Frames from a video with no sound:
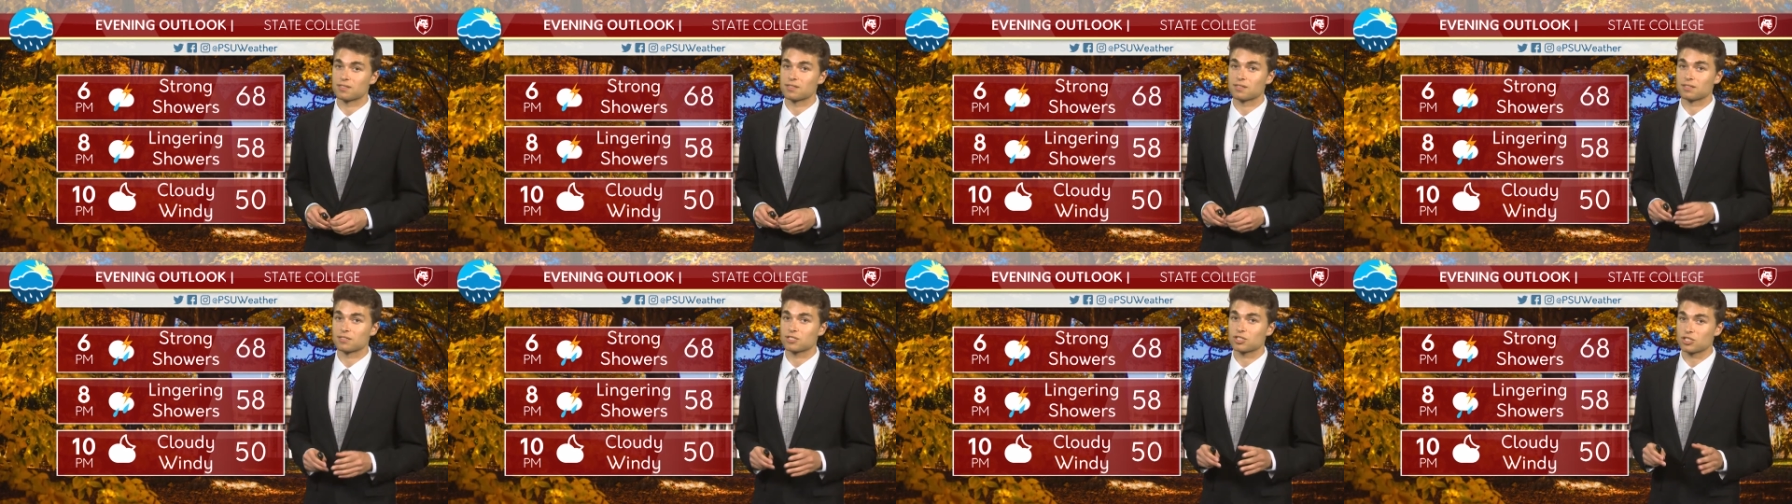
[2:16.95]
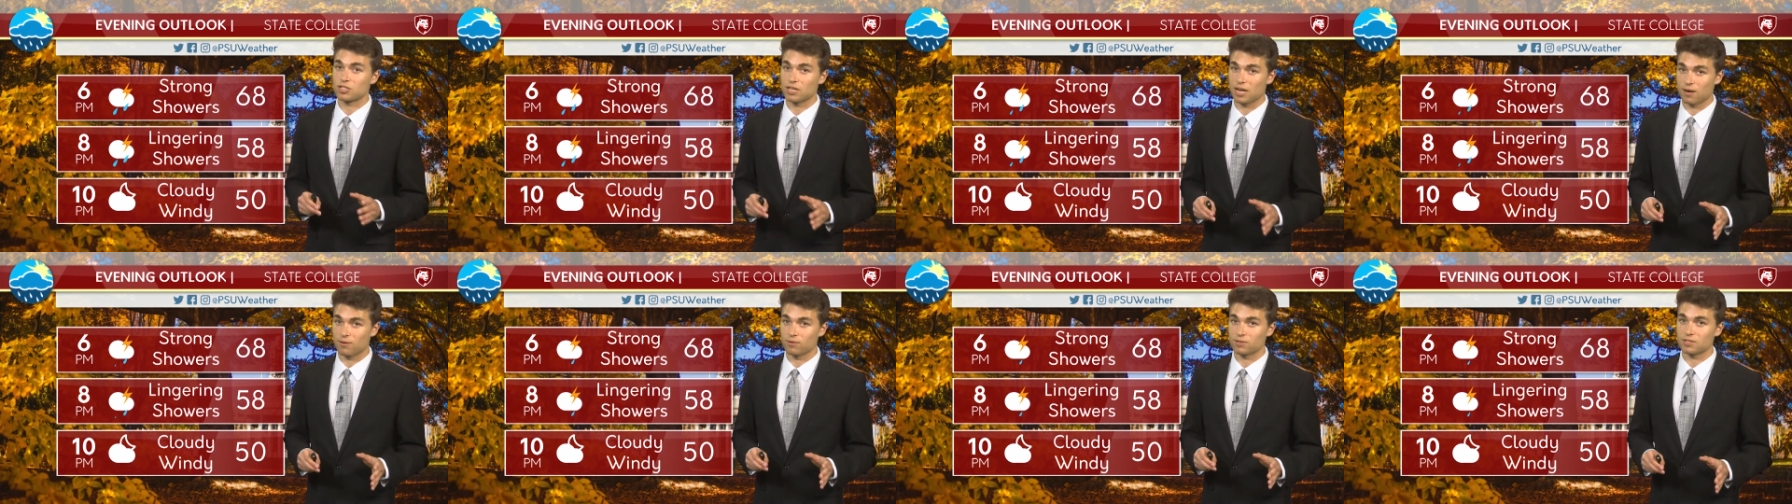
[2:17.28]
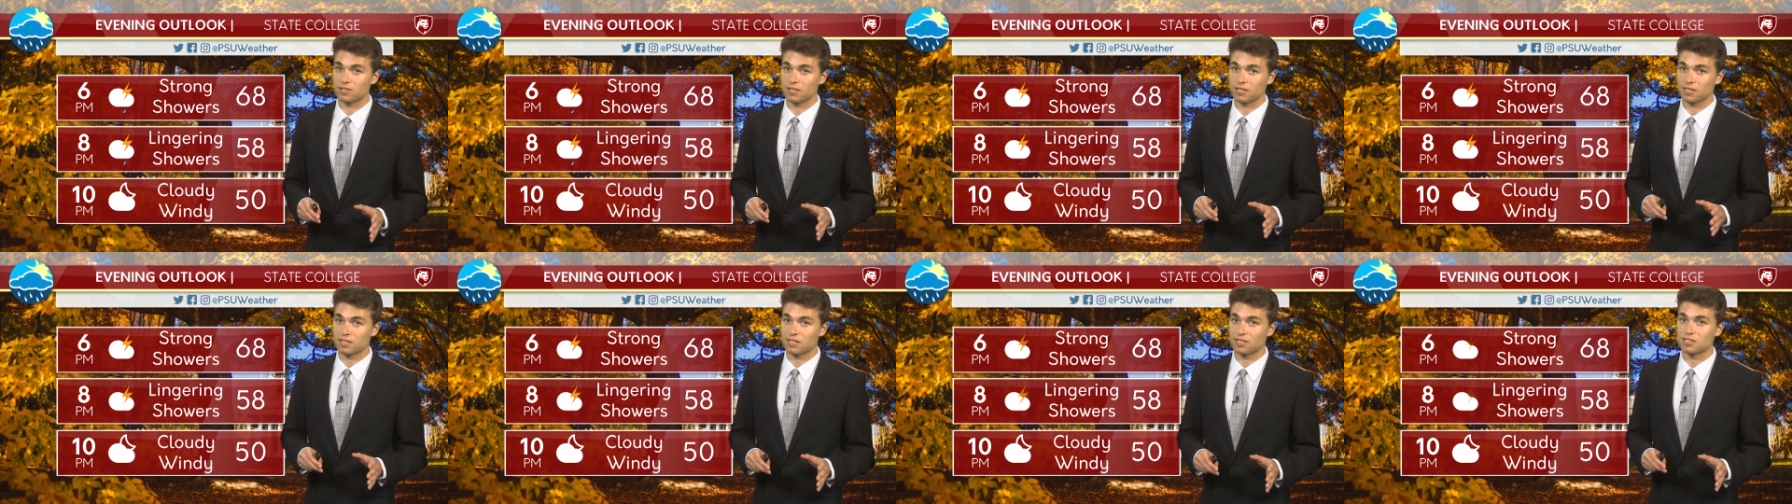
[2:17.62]
The
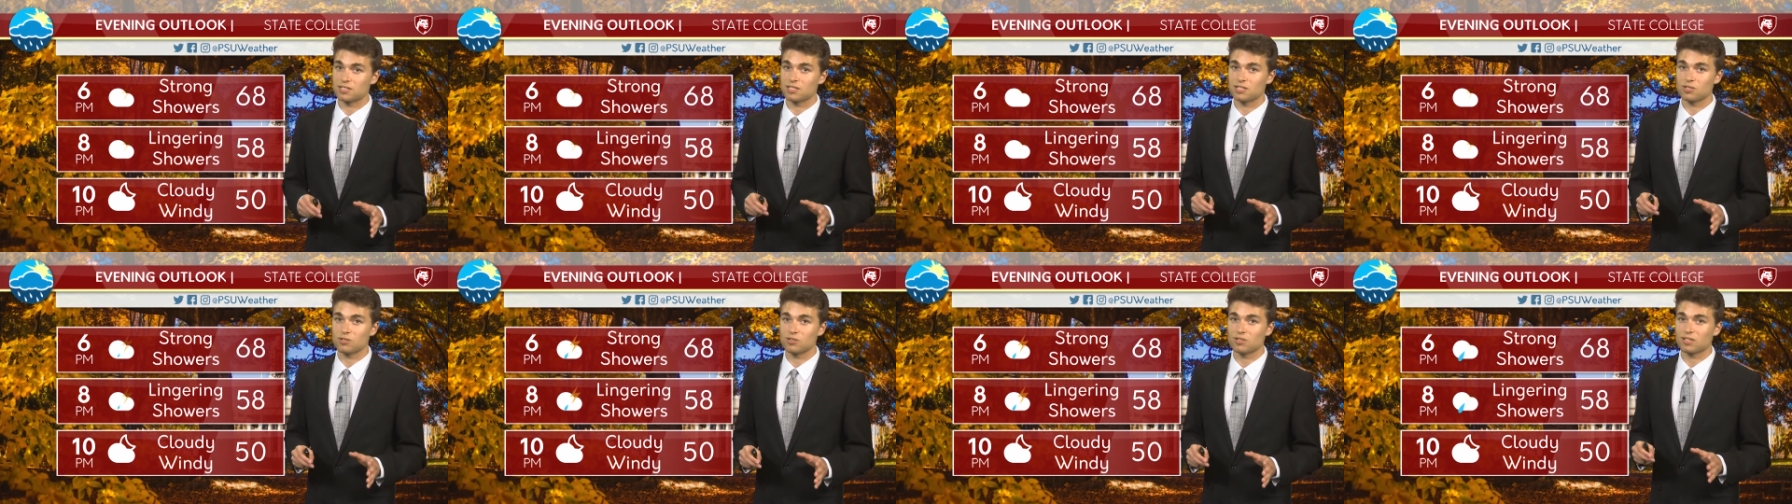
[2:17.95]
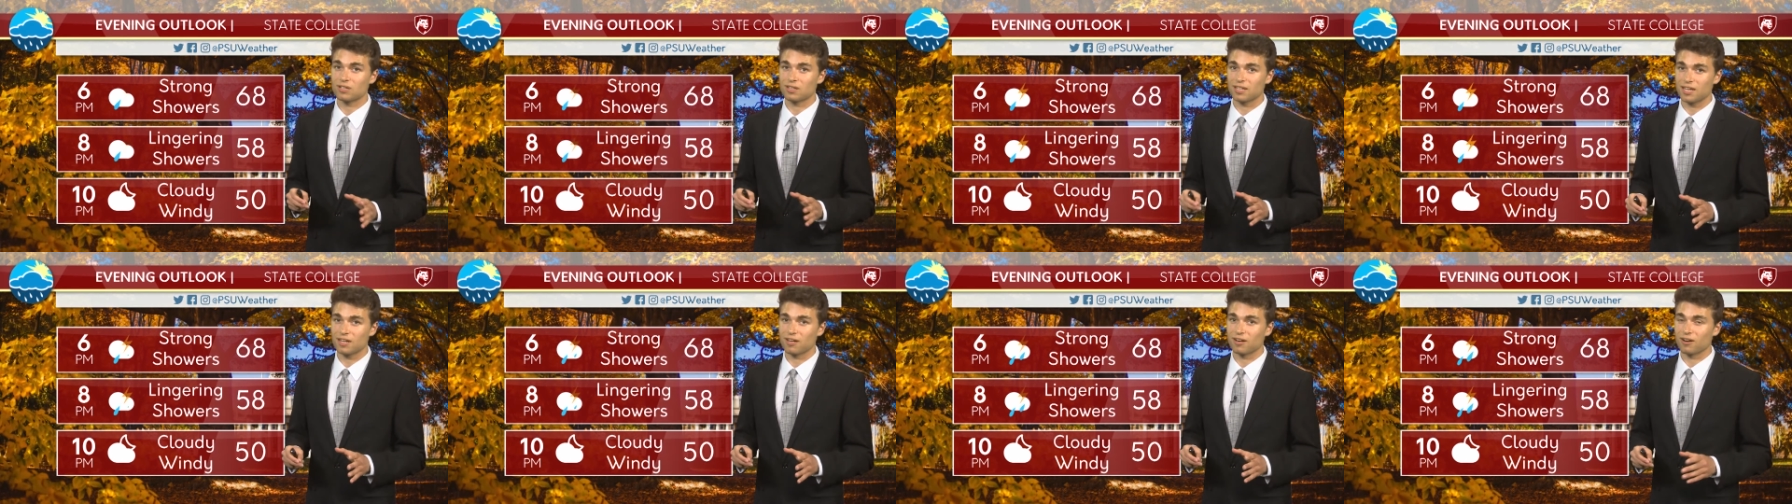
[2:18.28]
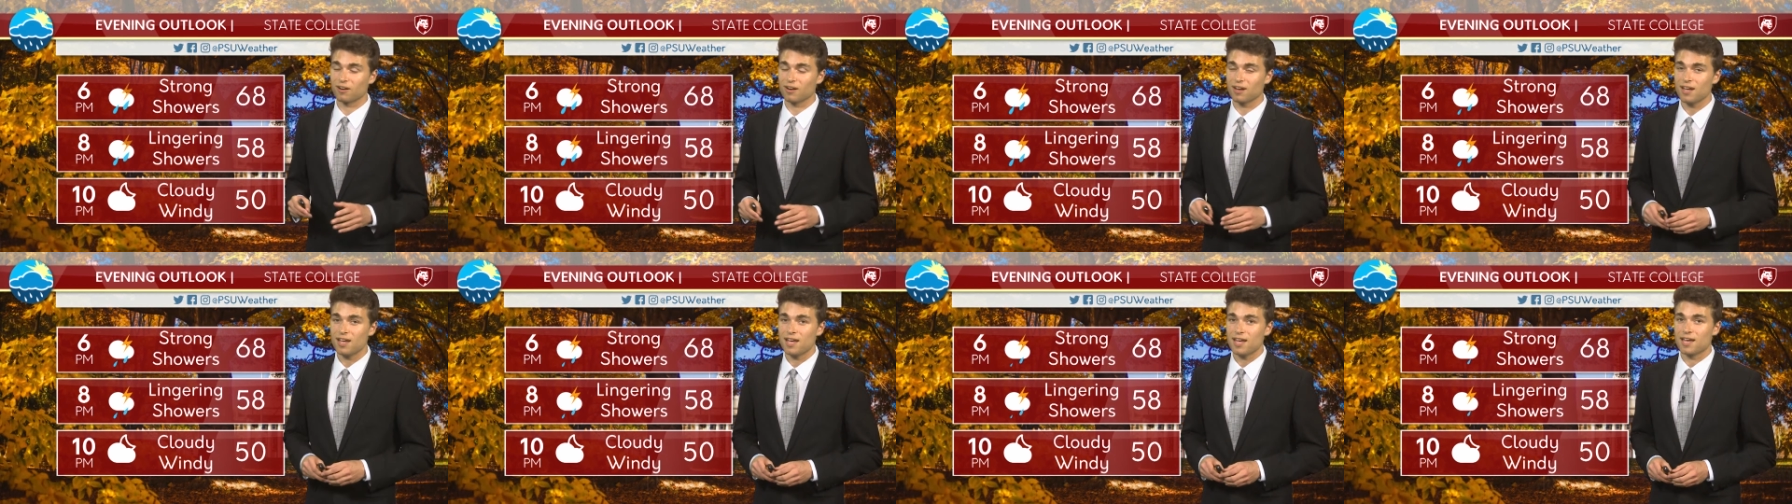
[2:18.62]
showers are going to continue to
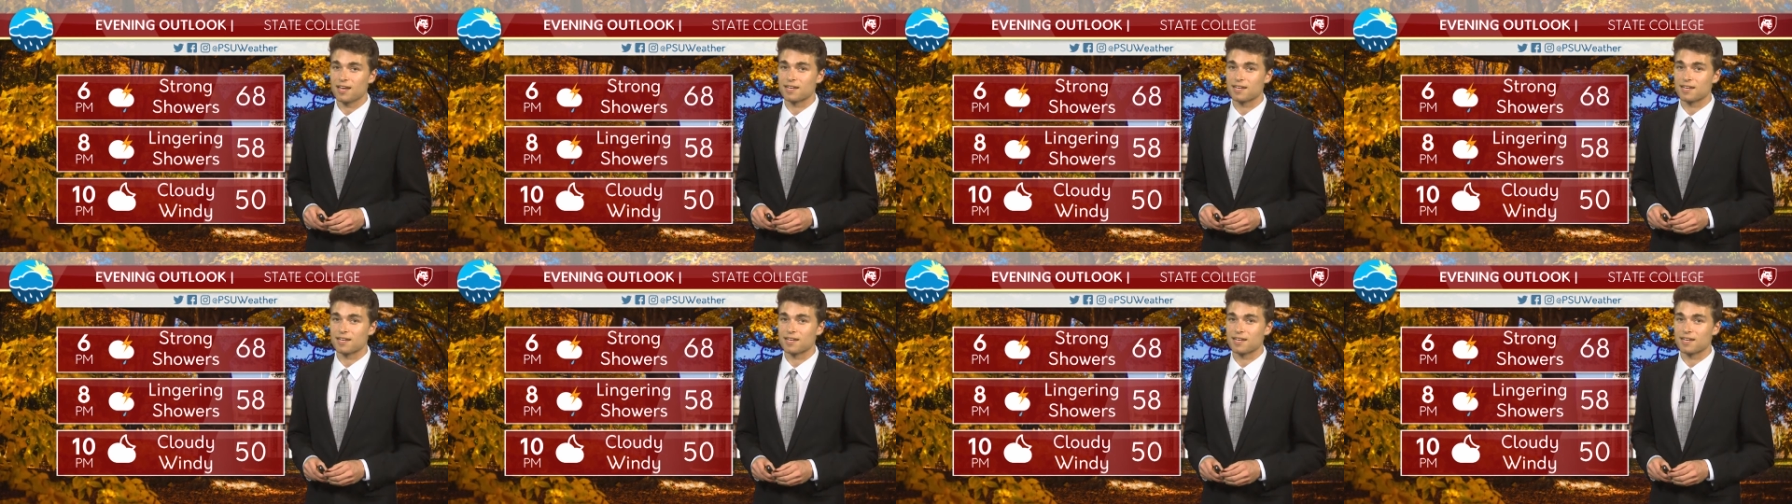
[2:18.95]
linger